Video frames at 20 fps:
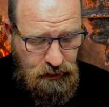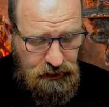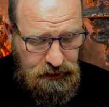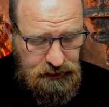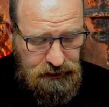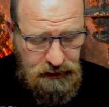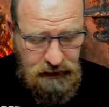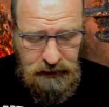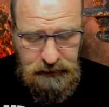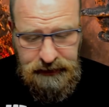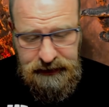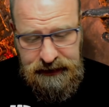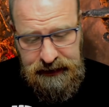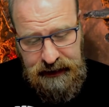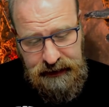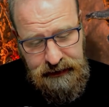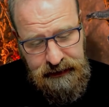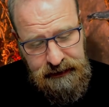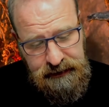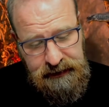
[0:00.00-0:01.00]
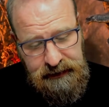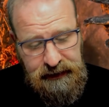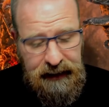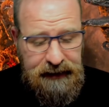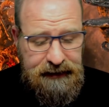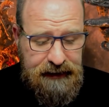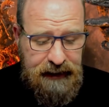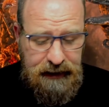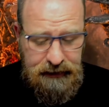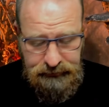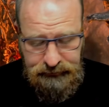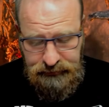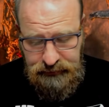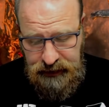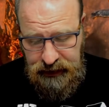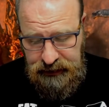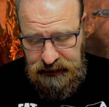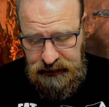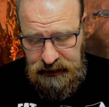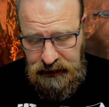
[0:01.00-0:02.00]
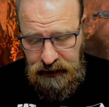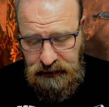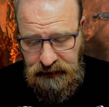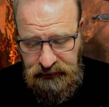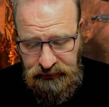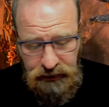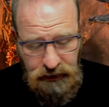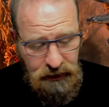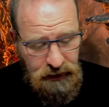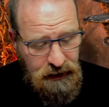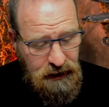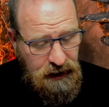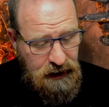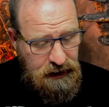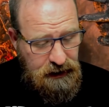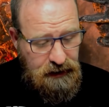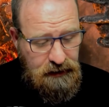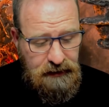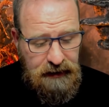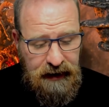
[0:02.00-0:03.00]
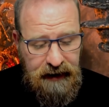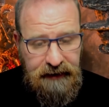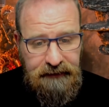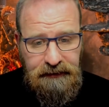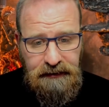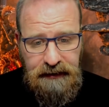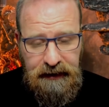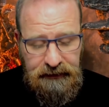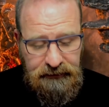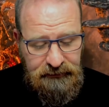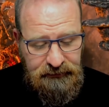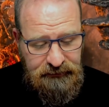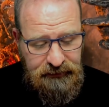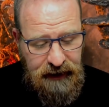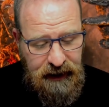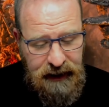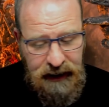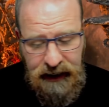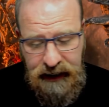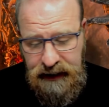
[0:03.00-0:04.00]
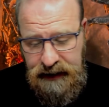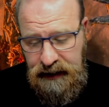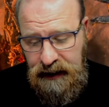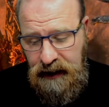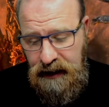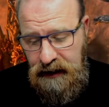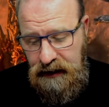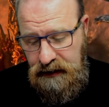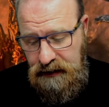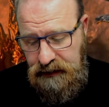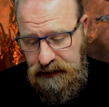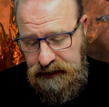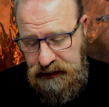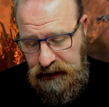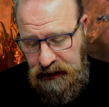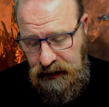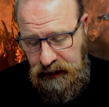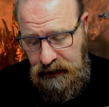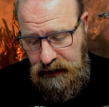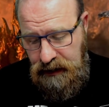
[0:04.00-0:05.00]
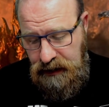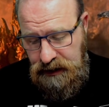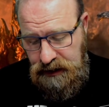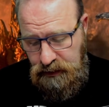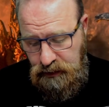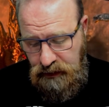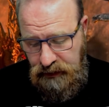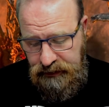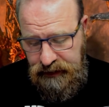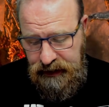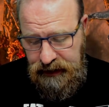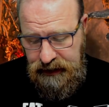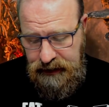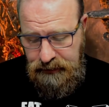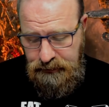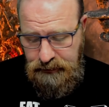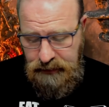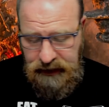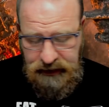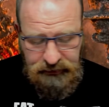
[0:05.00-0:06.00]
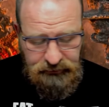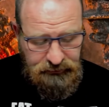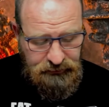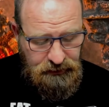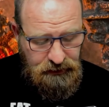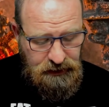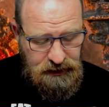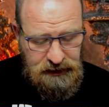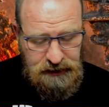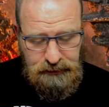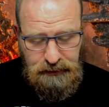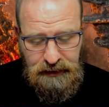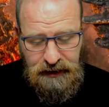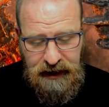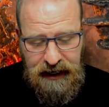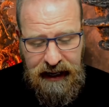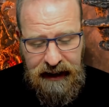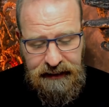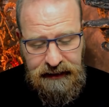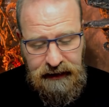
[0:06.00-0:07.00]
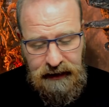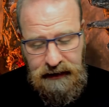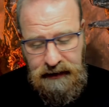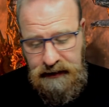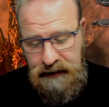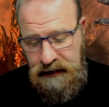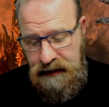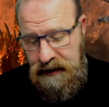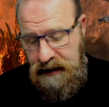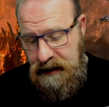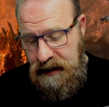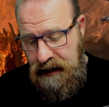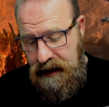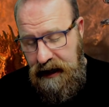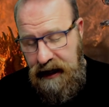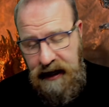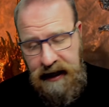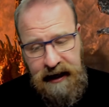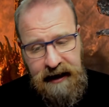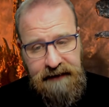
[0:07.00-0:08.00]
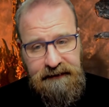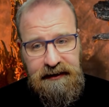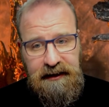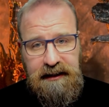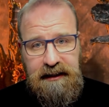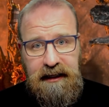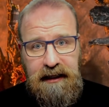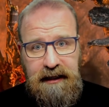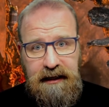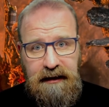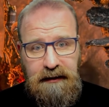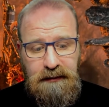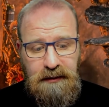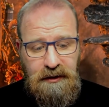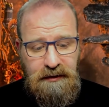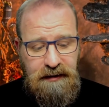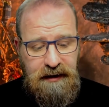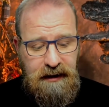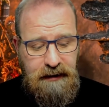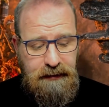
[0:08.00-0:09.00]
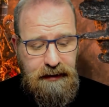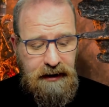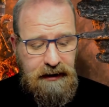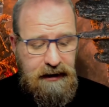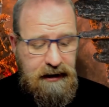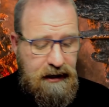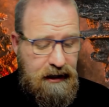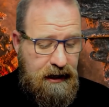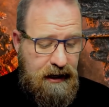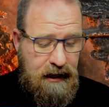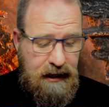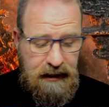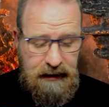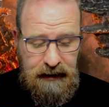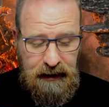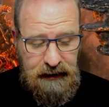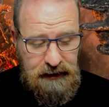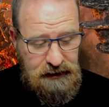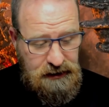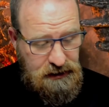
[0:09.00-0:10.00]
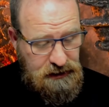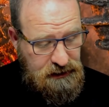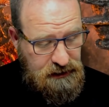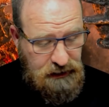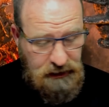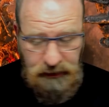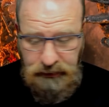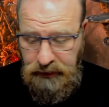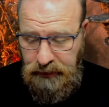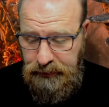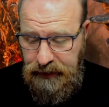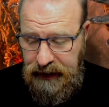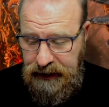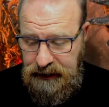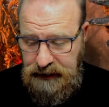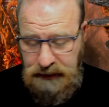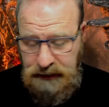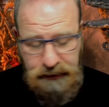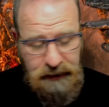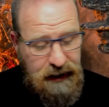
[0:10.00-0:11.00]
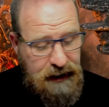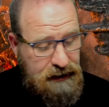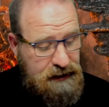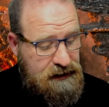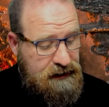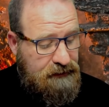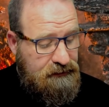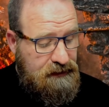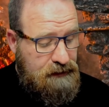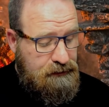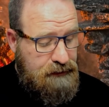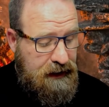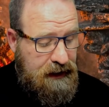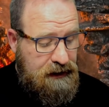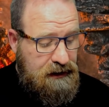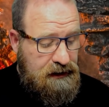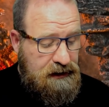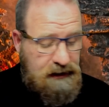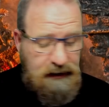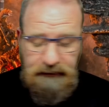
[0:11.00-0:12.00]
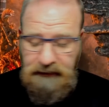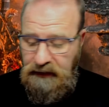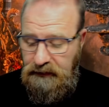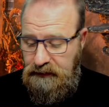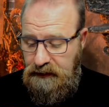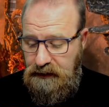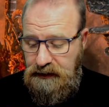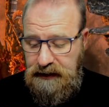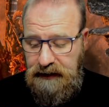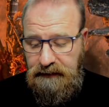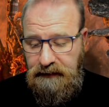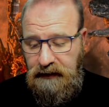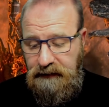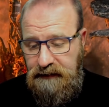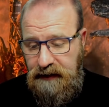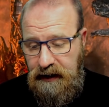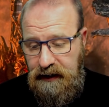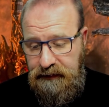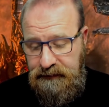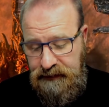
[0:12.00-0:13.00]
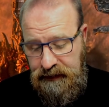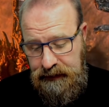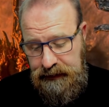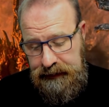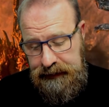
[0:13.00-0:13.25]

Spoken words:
Scroll battalions, that's it. It's those 4. You have Grand Fired, Lords of the Lodge, Warrior Kinman, Forge Blethen. I haven't seen any more in the book, and it's just a double page spread, 7 pages 74, 75.